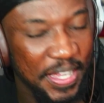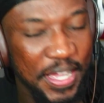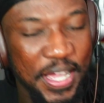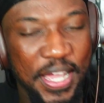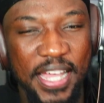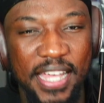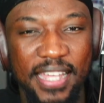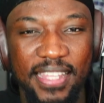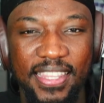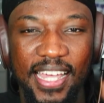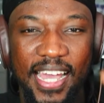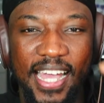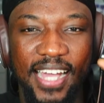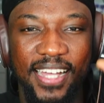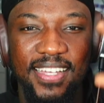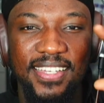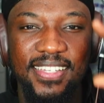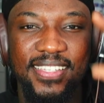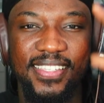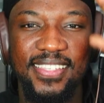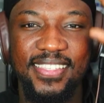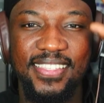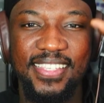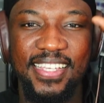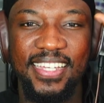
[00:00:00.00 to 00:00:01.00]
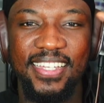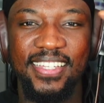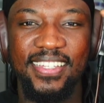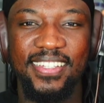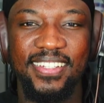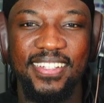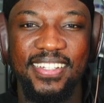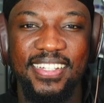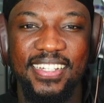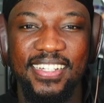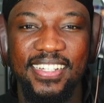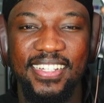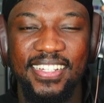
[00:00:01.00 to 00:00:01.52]
The acoustic
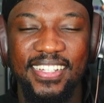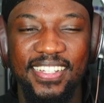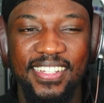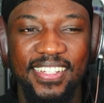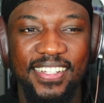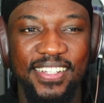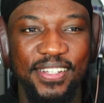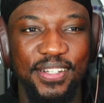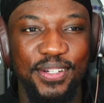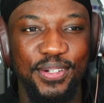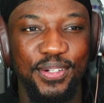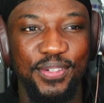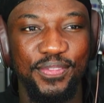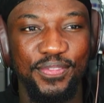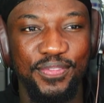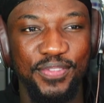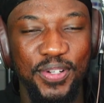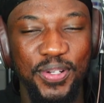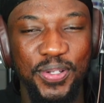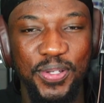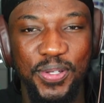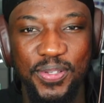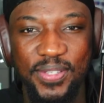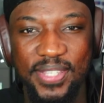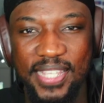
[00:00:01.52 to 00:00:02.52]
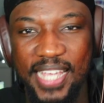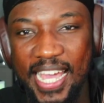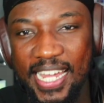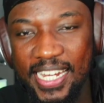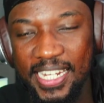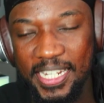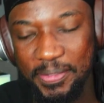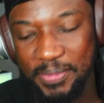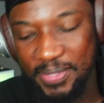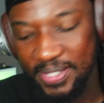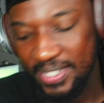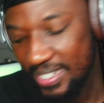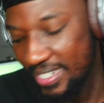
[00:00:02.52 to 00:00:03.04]
uh, vocals,
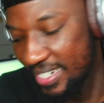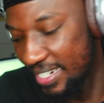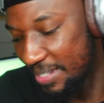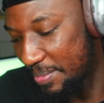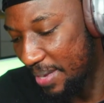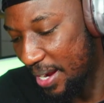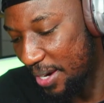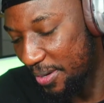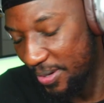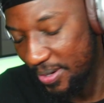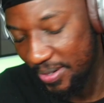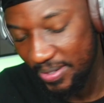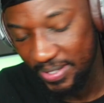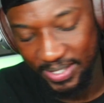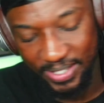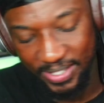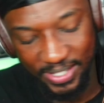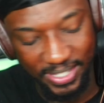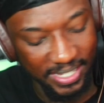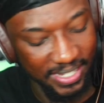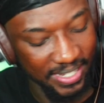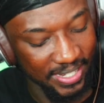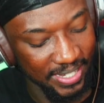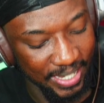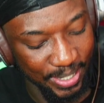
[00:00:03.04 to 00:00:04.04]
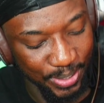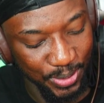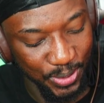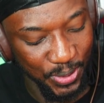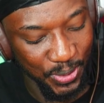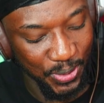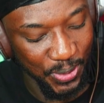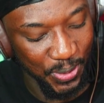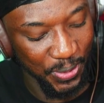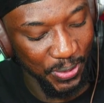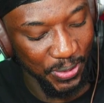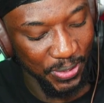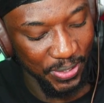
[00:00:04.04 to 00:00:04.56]
ad-libs in the background is just
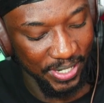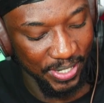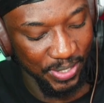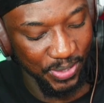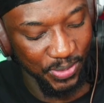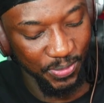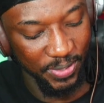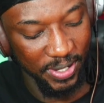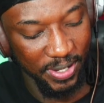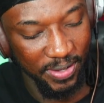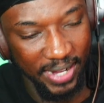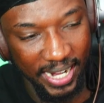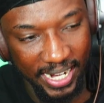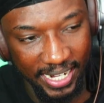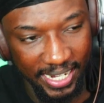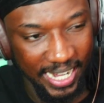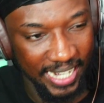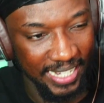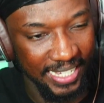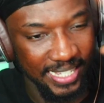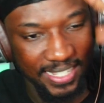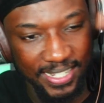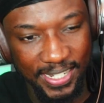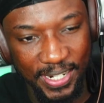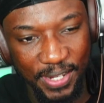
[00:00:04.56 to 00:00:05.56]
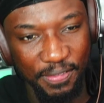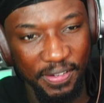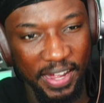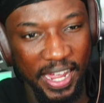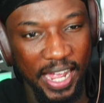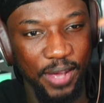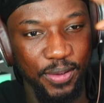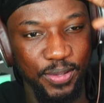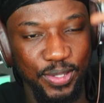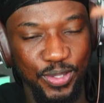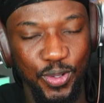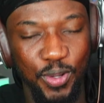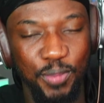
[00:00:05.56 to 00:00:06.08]
so good as well. I, I just love how
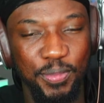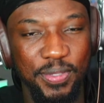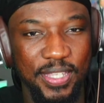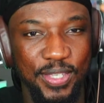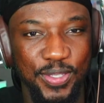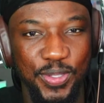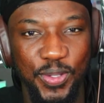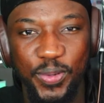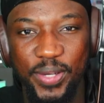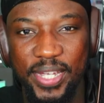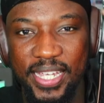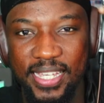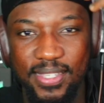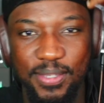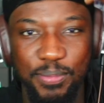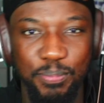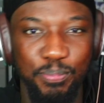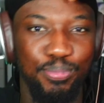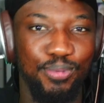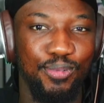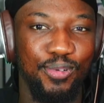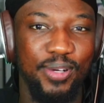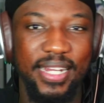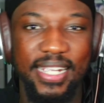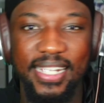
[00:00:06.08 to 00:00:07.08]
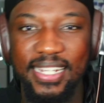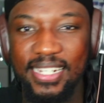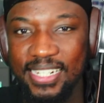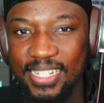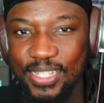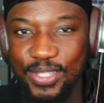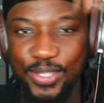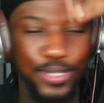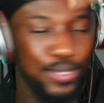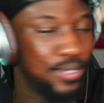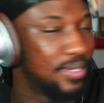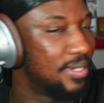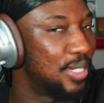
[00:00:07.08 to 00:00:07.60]
it's almost as though his brain
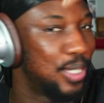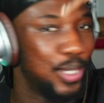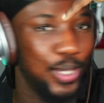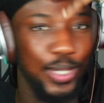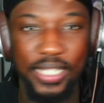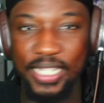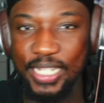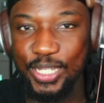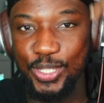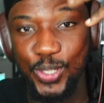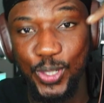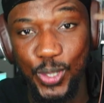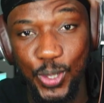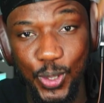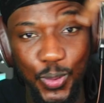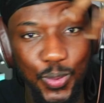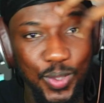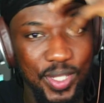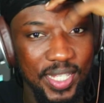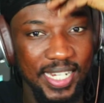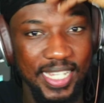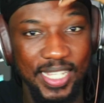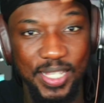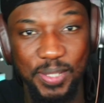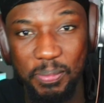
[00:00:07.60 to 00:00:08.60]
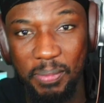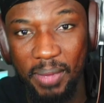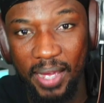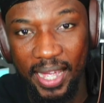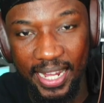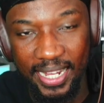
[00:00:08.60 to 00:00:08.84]
is, he's losing his mind,